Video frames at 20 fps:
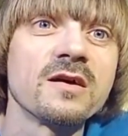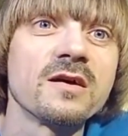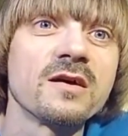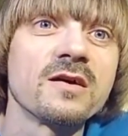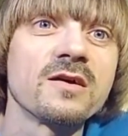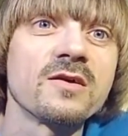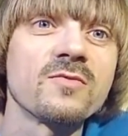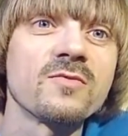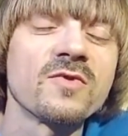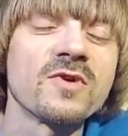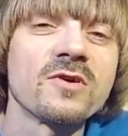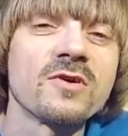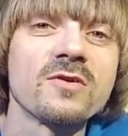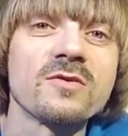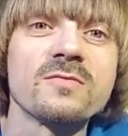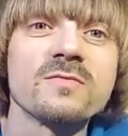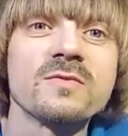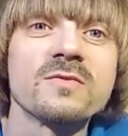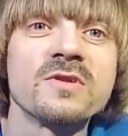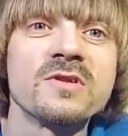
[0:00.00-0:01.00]
Well,
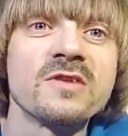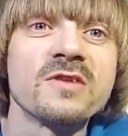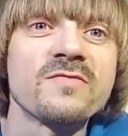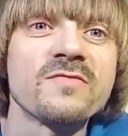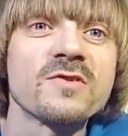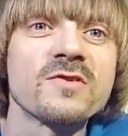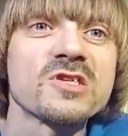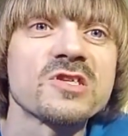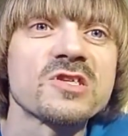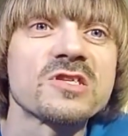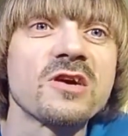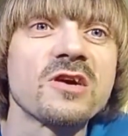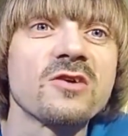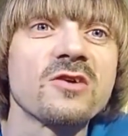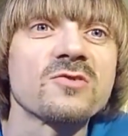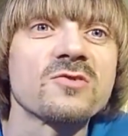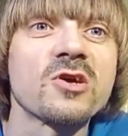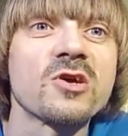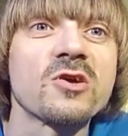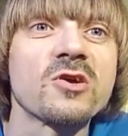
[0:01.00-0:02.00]
Niffer just yelled
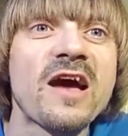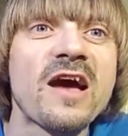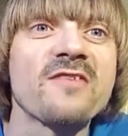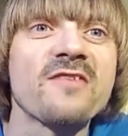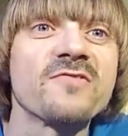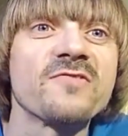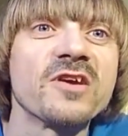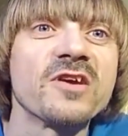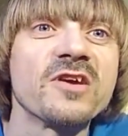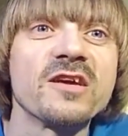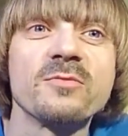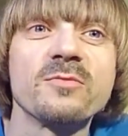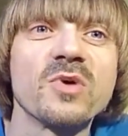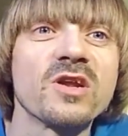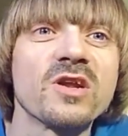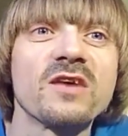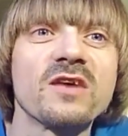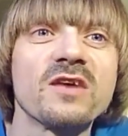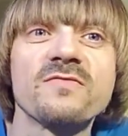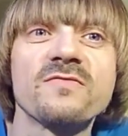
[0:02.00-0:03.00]
caffeine, but I've,